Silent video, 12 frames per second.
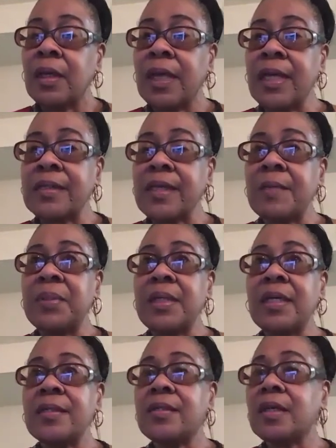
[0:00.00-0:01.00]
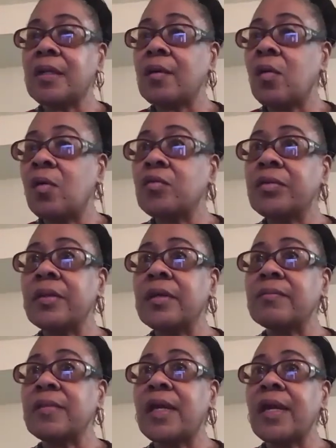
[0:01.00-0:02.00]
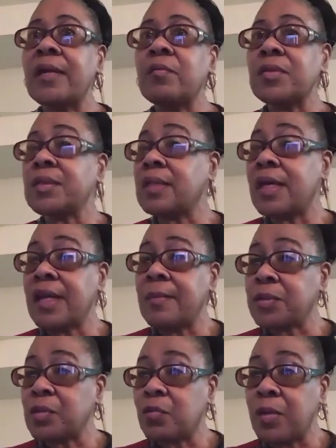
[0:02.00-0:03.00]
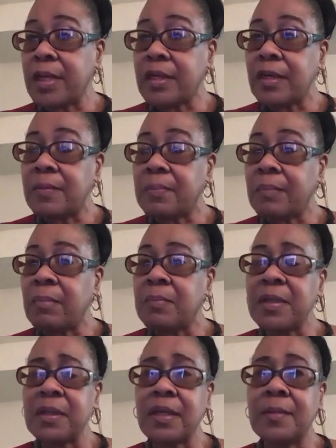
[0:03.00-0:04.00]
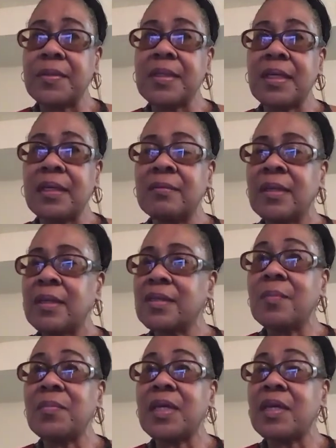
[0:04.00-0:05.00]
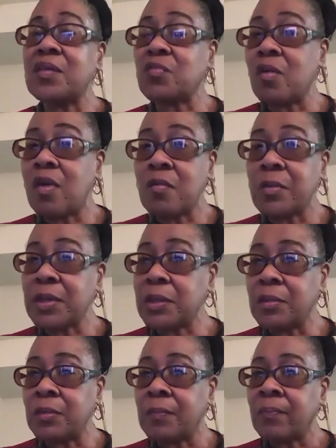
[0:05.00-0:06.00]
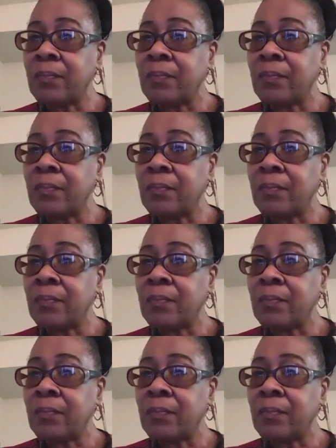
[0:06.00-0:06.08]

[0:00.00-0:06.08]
As I began to get older, I was not able to wake up. And my mother kept saying, something is wrong with you.